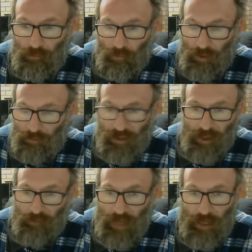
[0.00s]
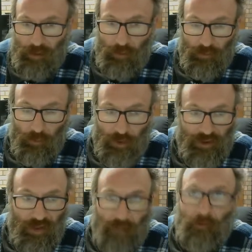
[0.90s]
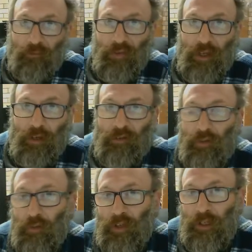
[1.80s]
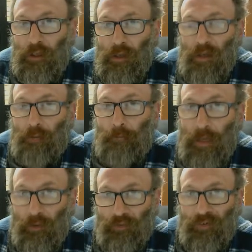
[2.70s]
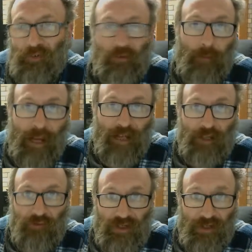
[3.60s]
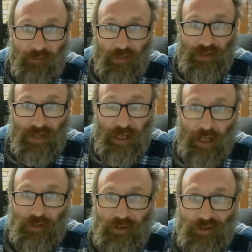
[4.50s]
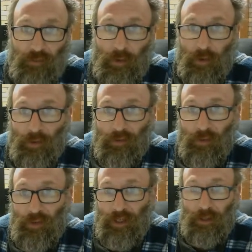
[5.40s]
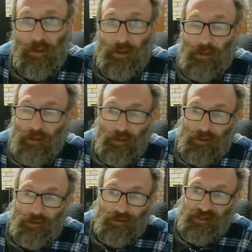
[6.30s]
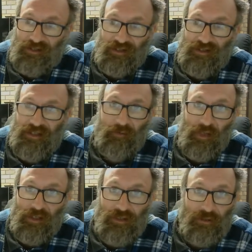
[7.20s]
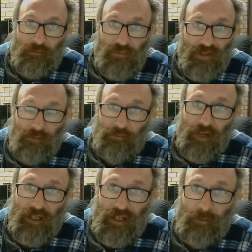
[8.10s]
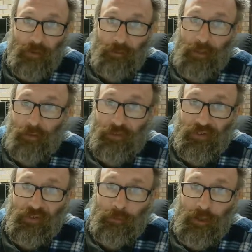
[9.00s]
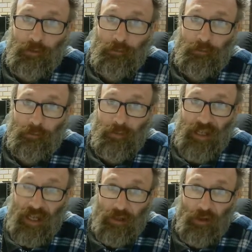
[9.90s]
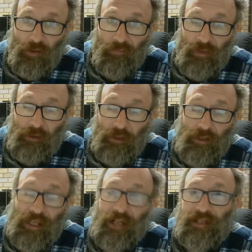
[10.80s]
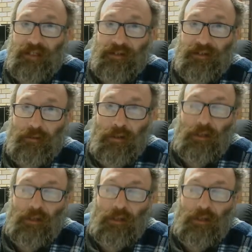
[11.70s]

read plenty of articles and watched a number of videos on the Bell System antitrust investigations that went on through the 60s, 70s to the breakup of the Bell System in the very early 80s.